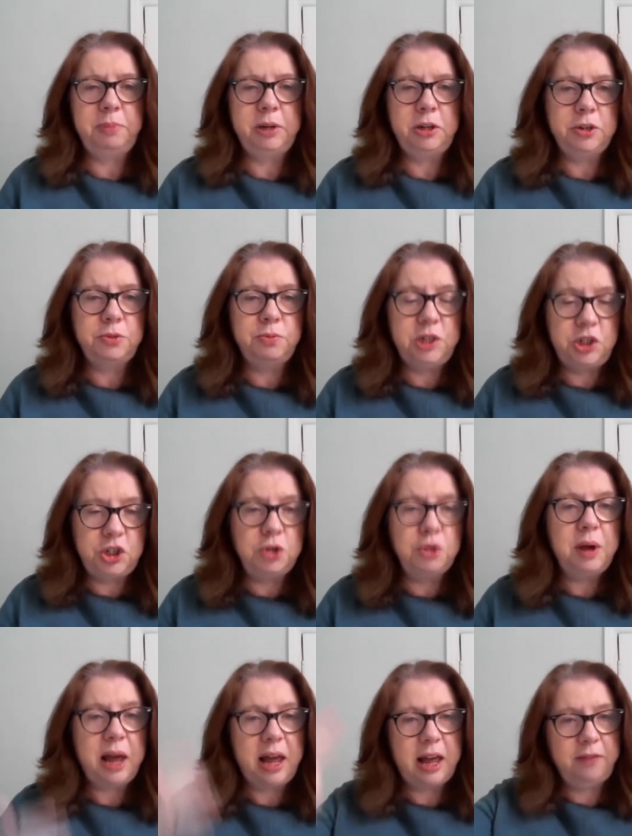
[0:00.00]
because we do
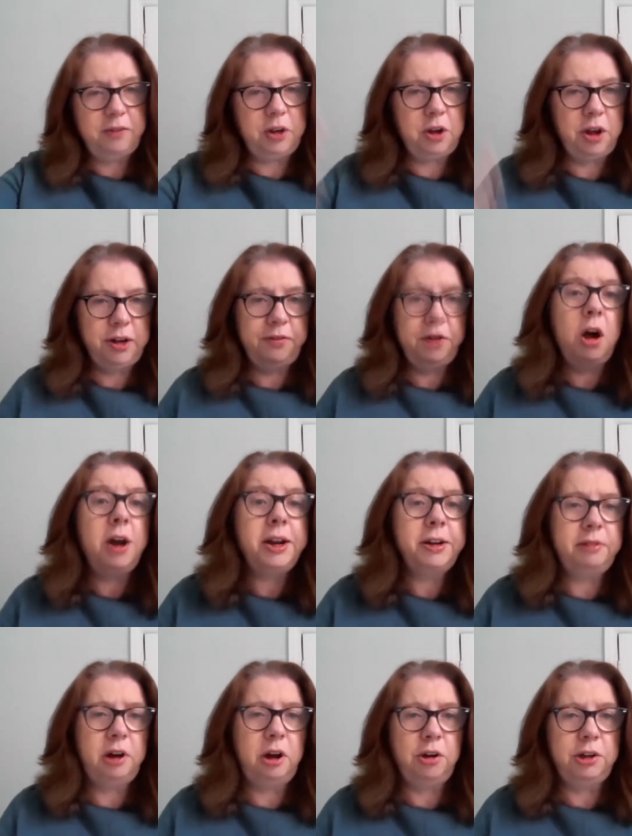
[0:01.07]
have a kind of
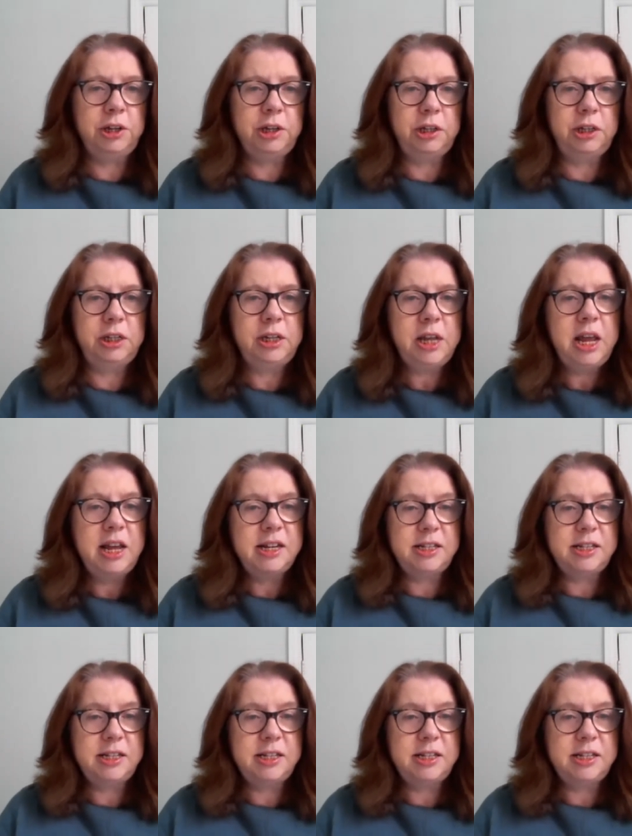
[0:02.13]
hierarchy.